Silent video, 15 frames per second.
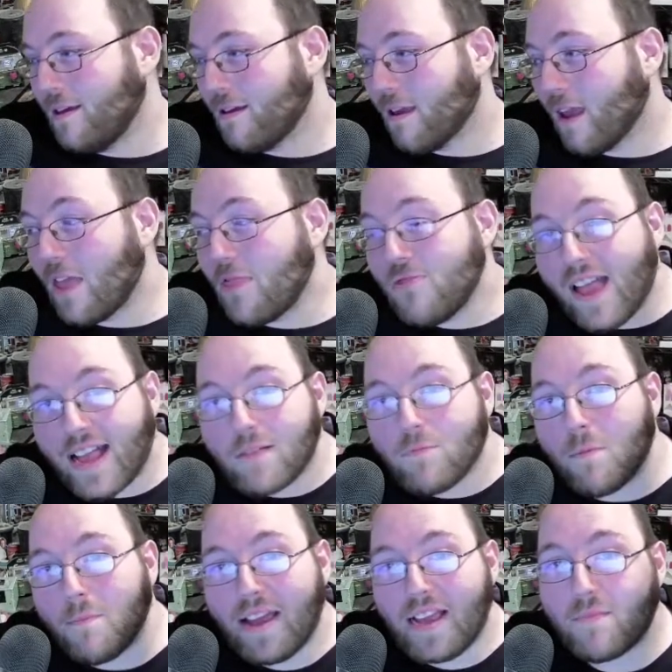And that's
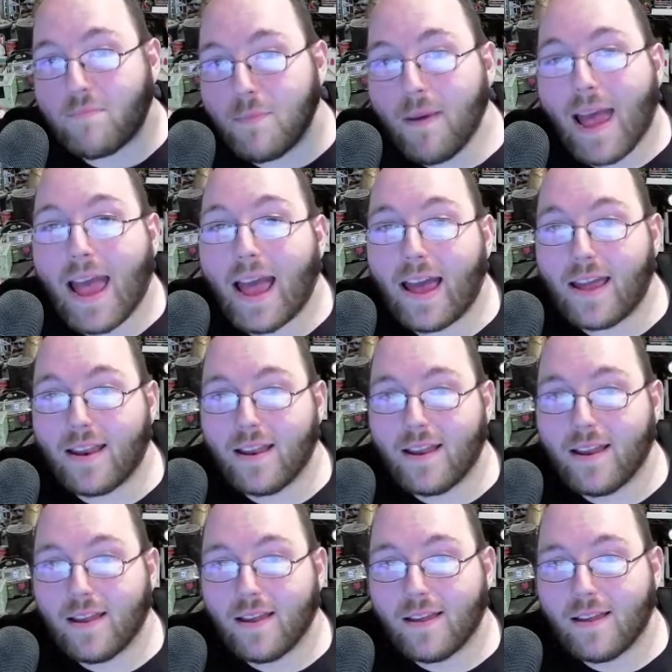what makes me mad.
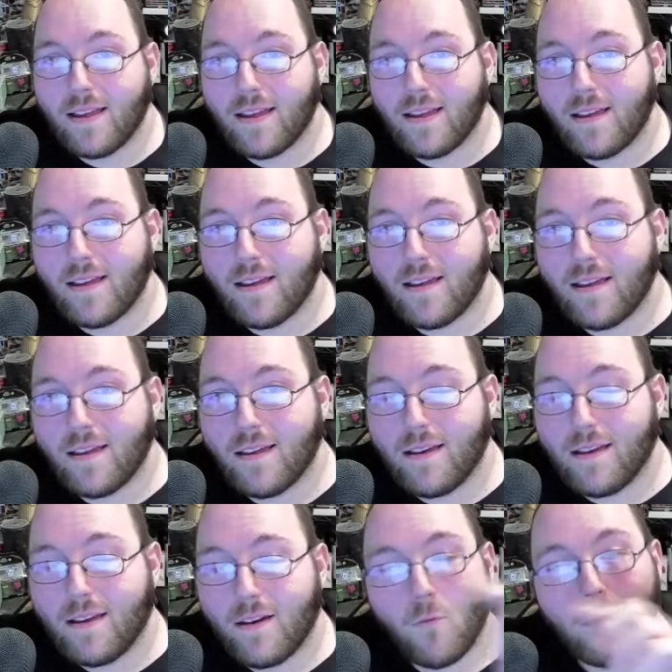
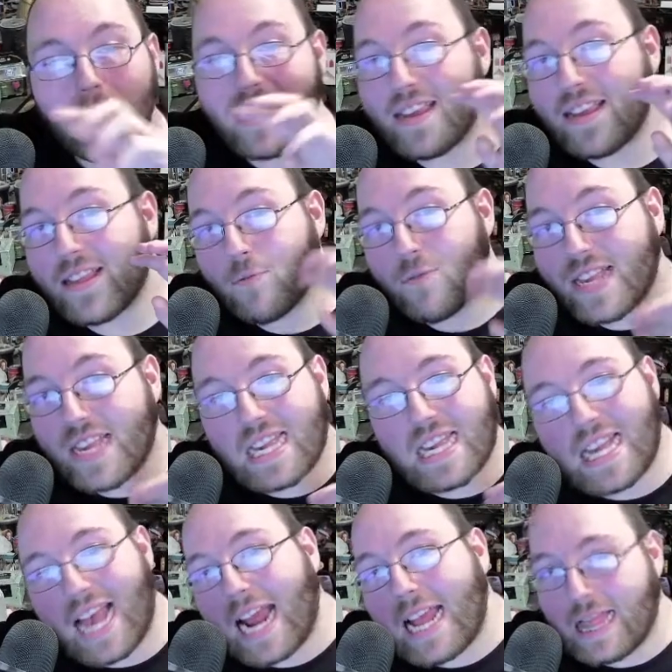WizKids was
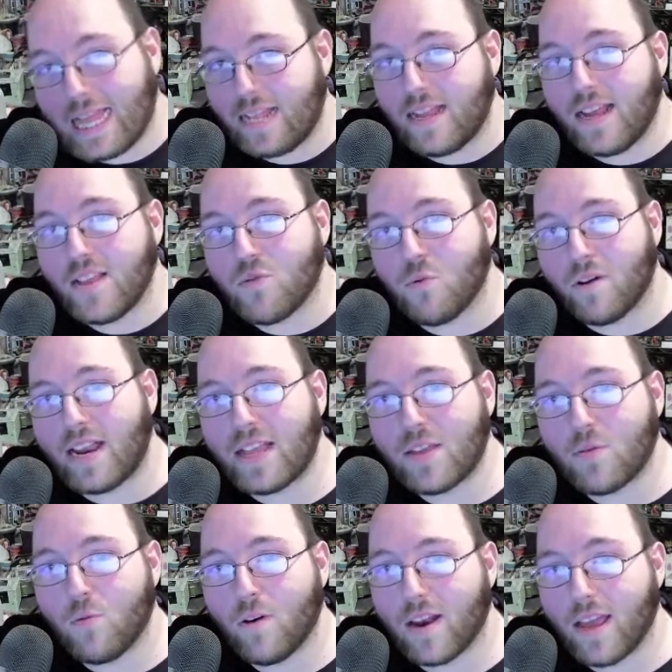silent in twenty
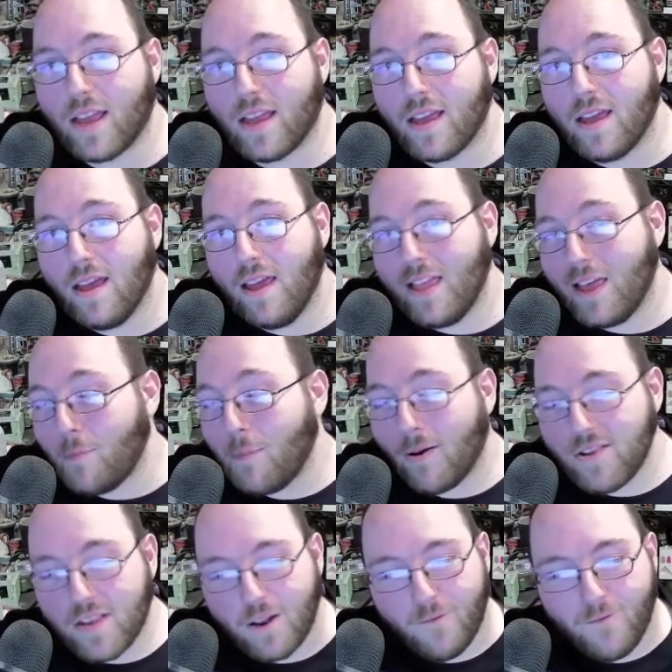twenty. They
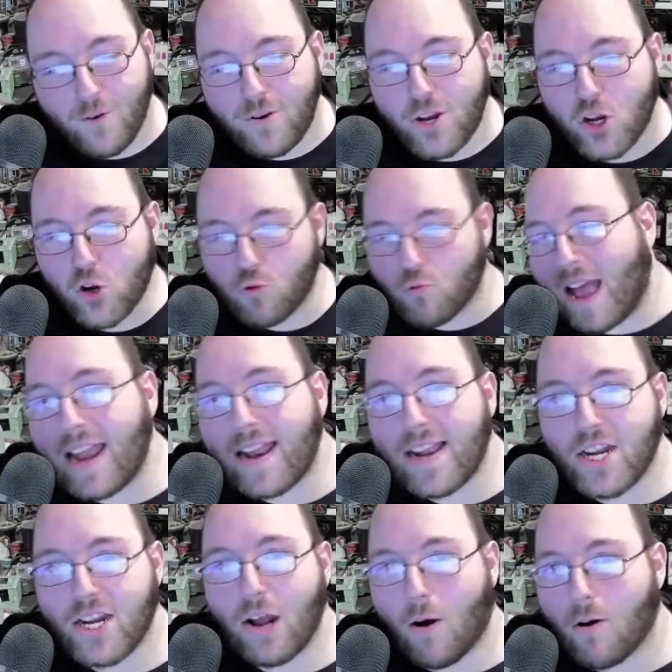posted a few
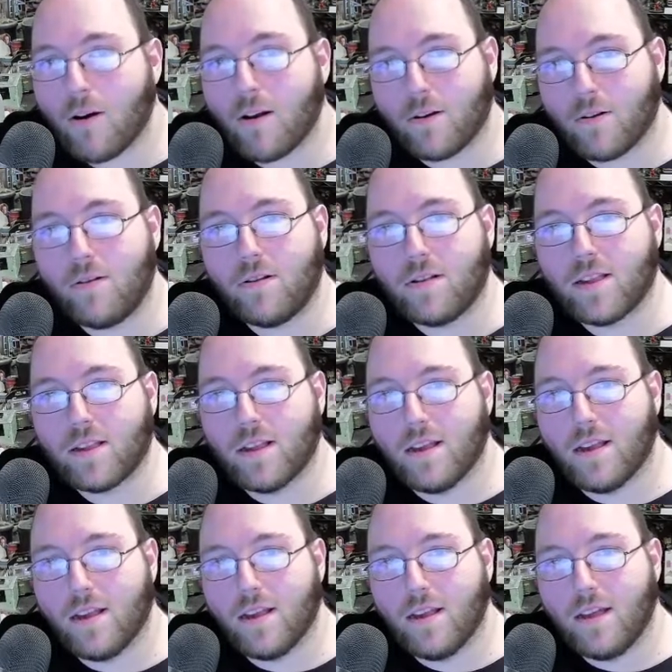strategy articles.
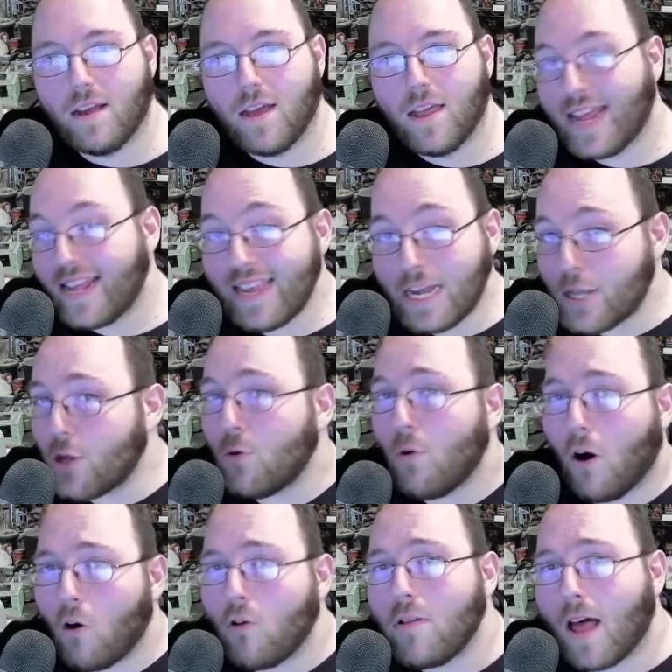They didn't do a
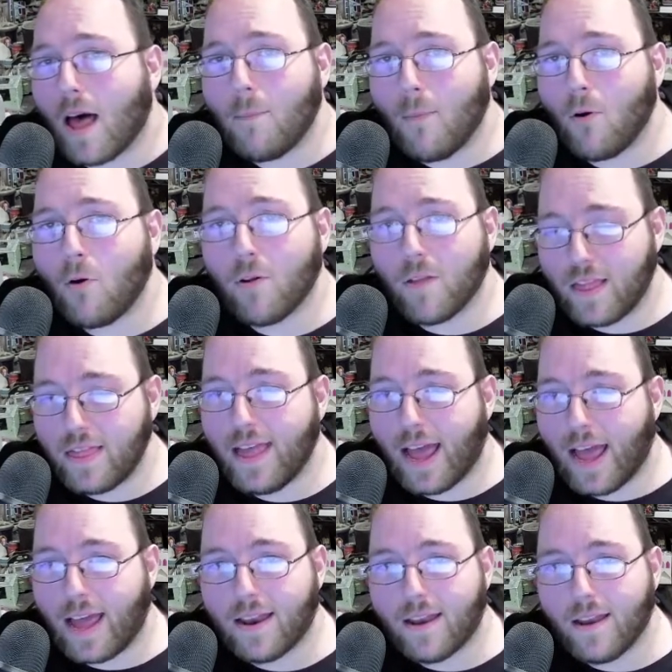whole lot more than that.